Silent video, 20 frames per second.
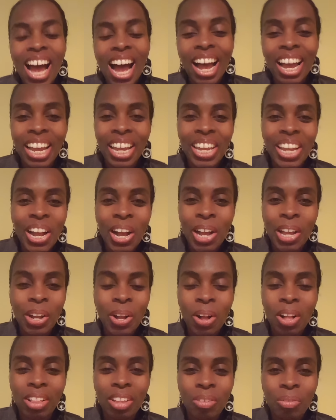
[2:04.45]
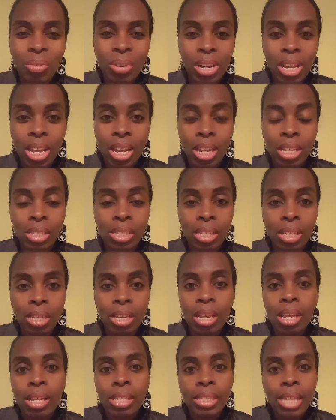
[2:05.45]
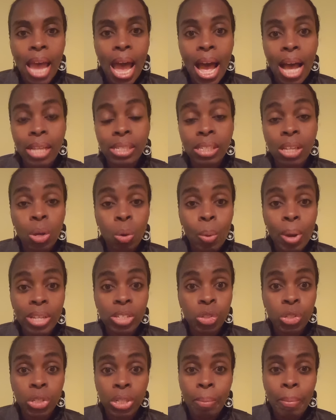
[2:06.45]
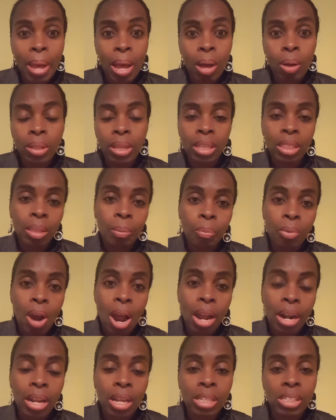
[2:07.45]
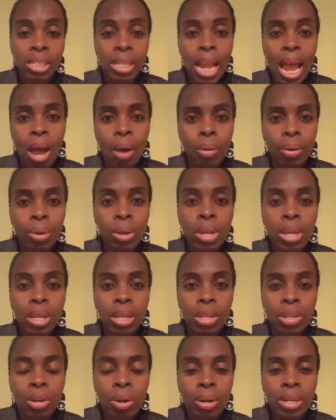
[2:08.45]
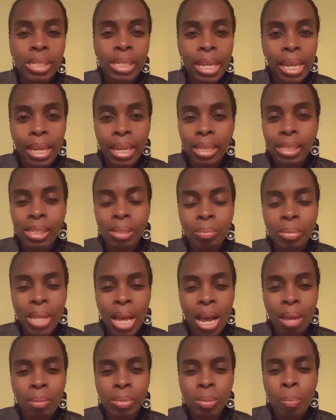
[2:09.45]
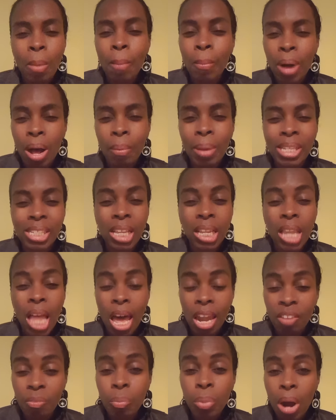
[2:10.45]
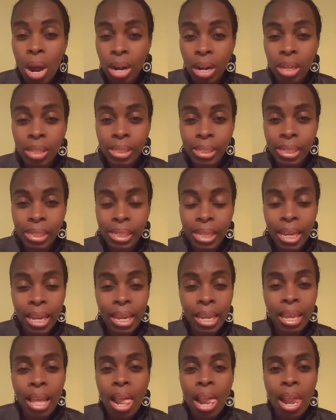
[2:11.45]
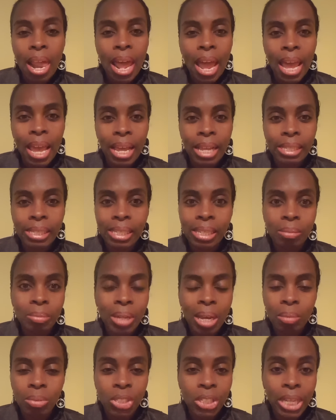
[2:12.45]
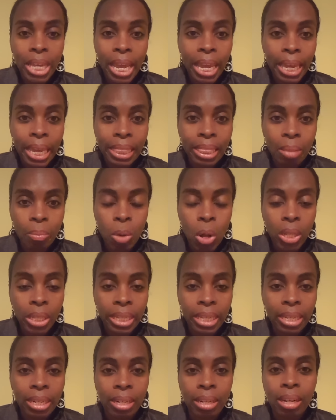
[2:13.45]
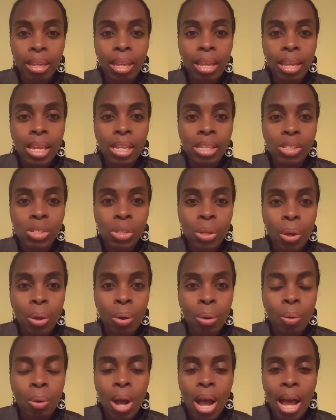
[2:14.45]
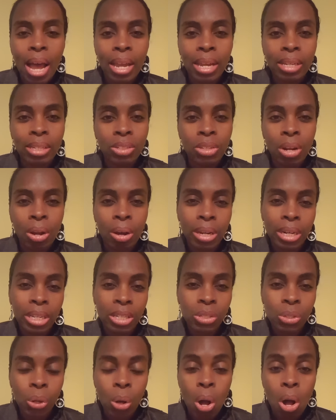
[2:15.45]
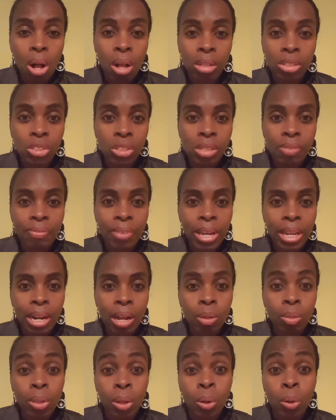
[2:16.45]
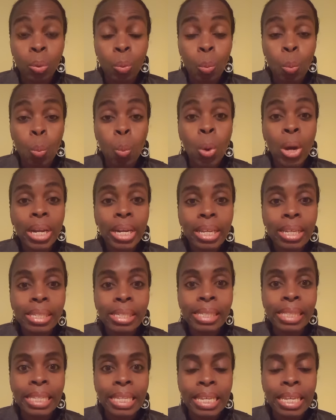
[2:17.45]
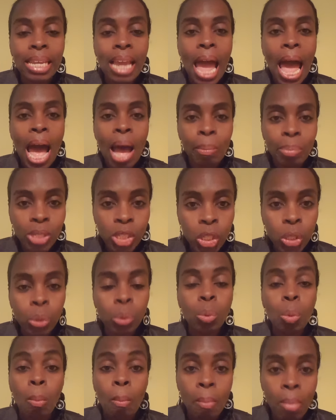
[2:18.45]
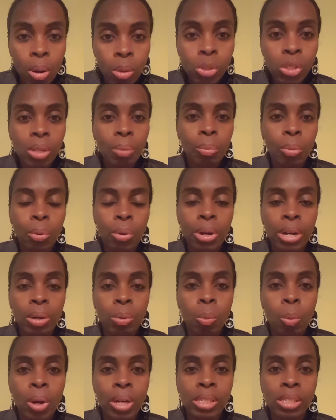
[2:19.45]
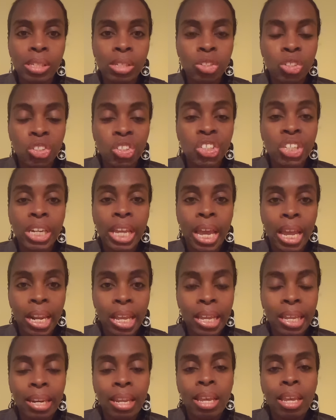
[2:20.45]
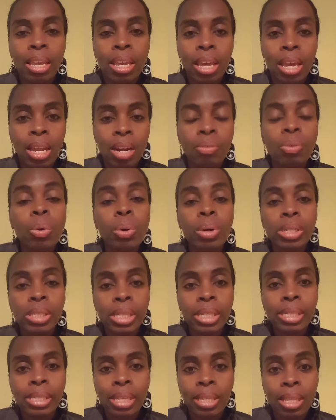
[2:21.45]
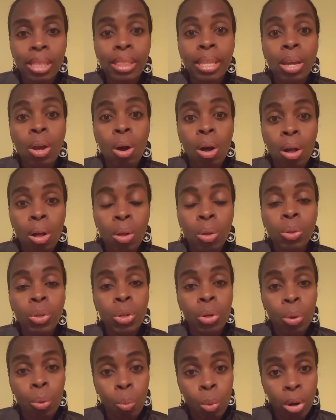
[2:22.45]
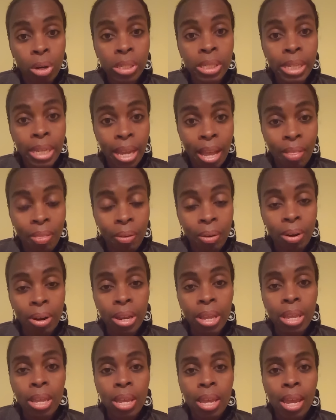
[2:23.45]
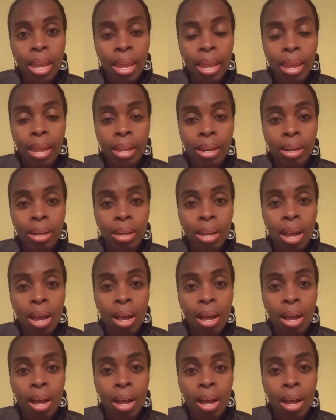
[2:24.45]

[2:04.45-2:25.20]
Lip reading: I call every day to ask a question about like the products and how to take it. Sometimes my mom has a lot of products to take, and sometimes she can't get them all in. So I need to call just to find out, well, what is the absolute most important ones that she should get in. And of course they said that they all work together. And